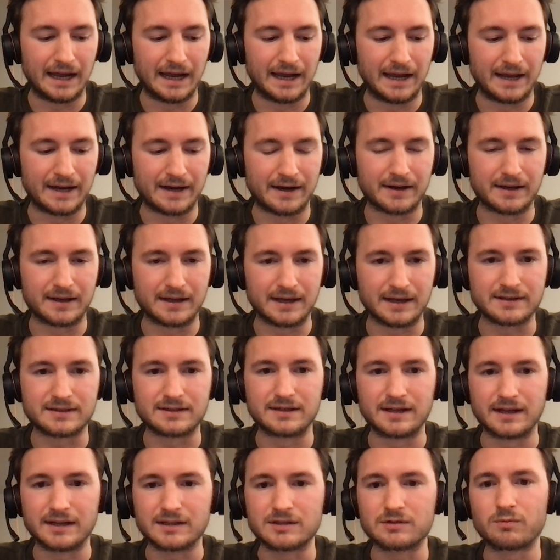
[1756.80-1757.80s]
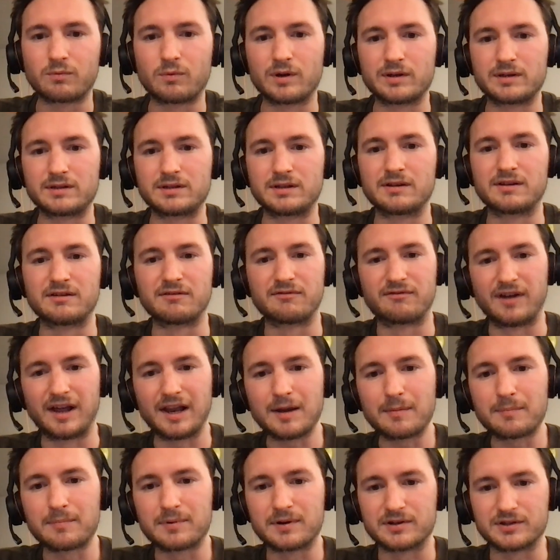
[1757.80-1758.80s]
And I guess that's what the
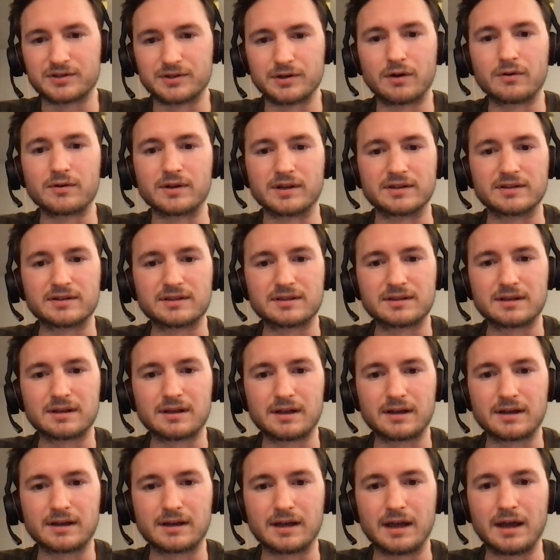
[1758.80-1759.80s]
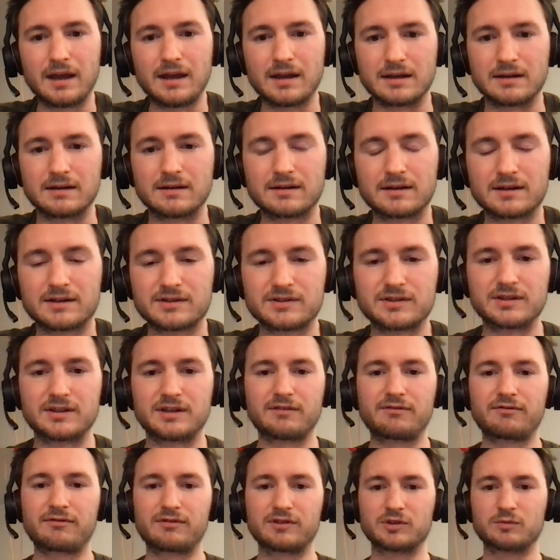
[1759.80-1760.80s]
developers noticed. Like, hey, there's a
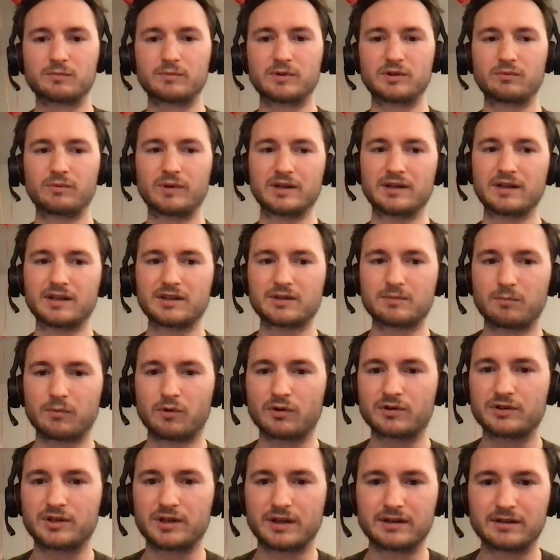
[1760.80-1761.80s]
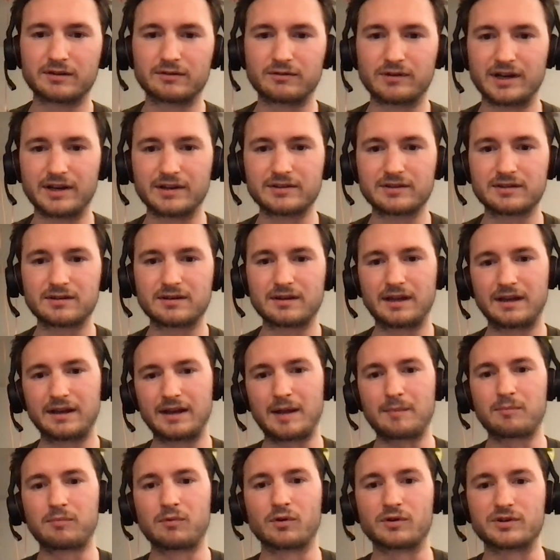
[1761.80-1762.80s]
difference between this blockchain address and
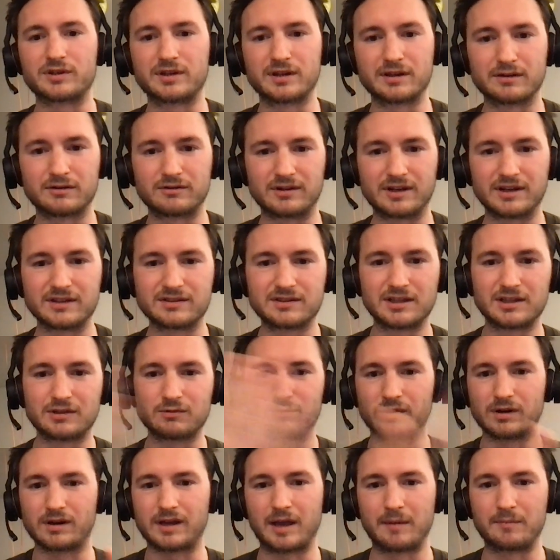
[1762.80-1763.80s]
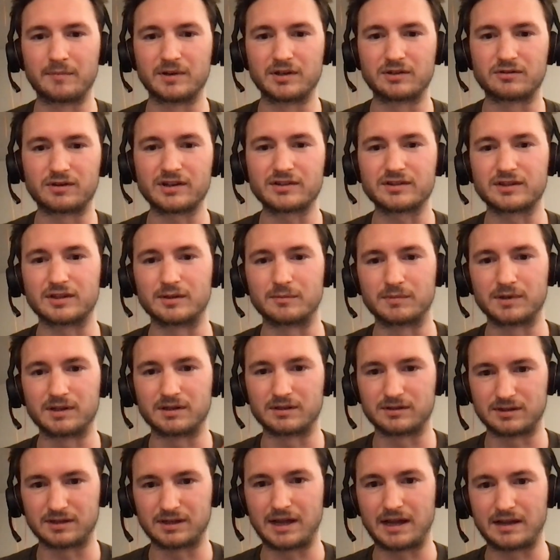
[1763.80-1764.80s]
that blockchain address. This one can be trusted
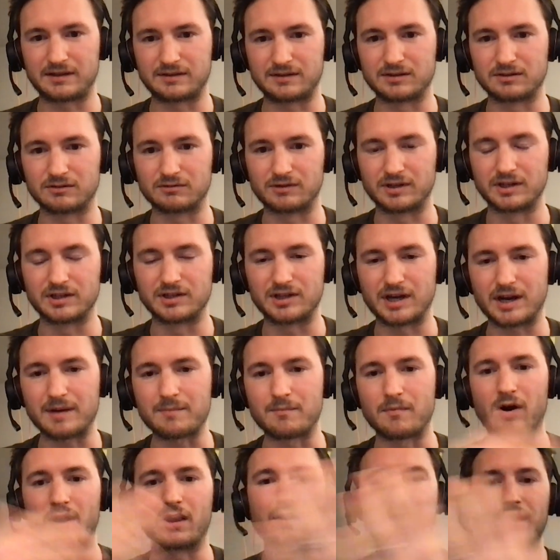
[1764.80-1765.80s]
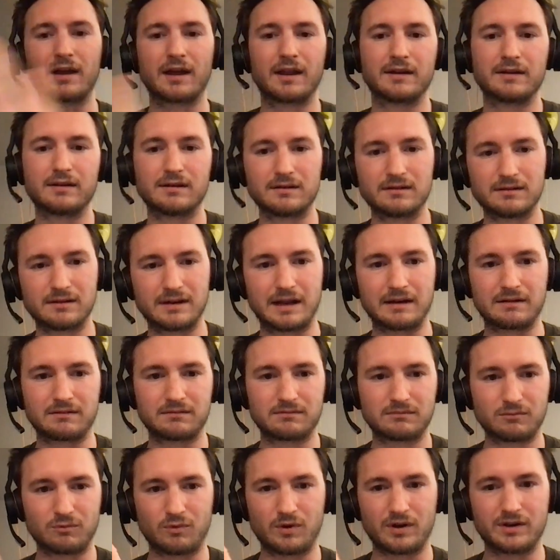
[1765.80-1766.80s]
because it has this green check mark, and that
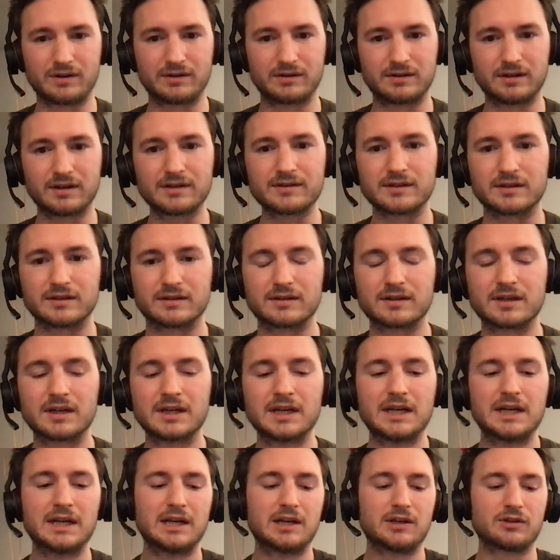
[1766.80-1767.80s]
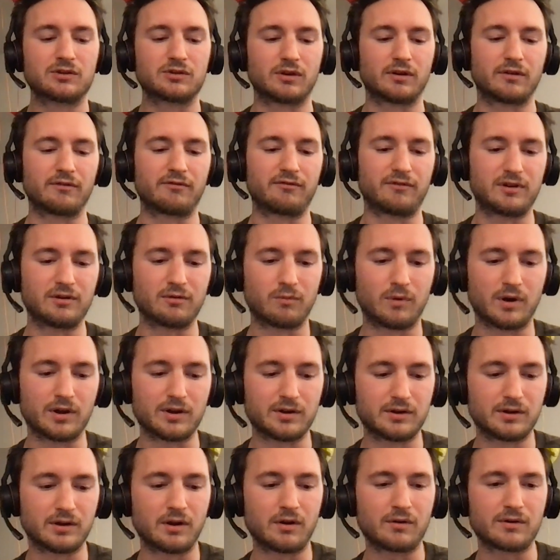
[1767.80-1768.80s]
one doesn't. So if you want
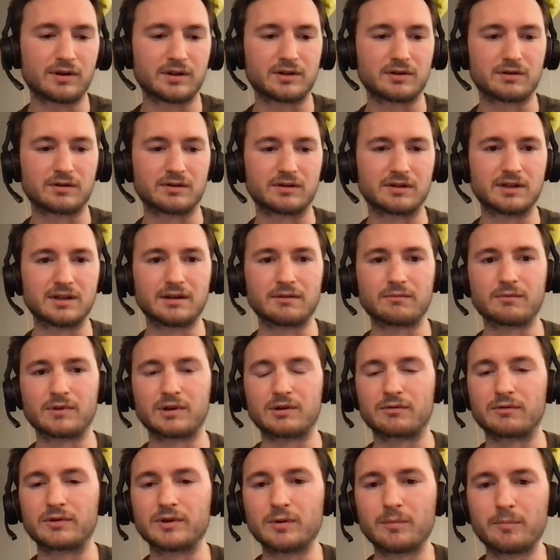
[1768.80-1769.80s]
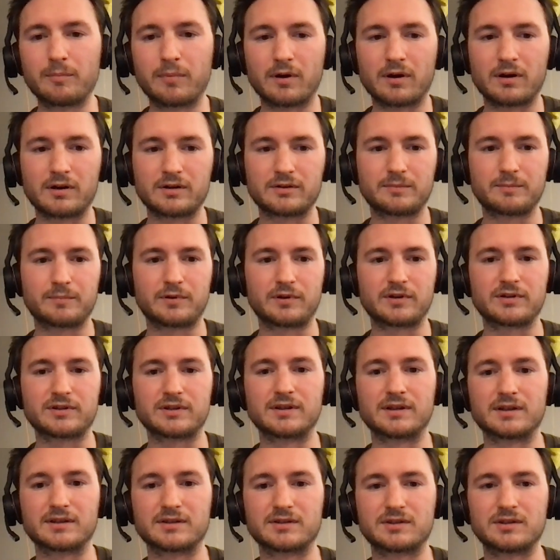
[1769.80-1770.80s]
to know that you're dealing with a real
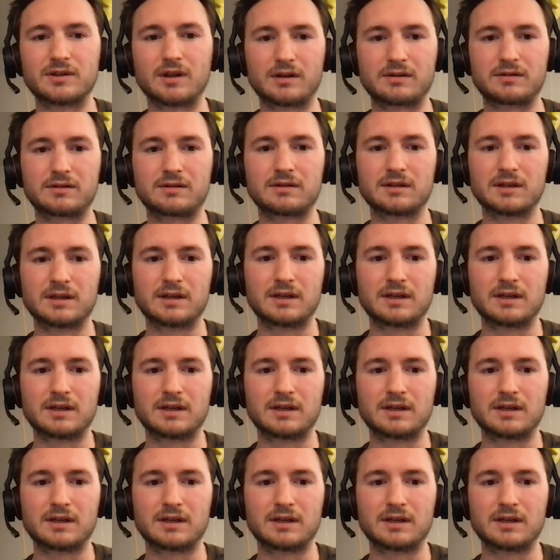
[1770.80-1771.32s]
person that's not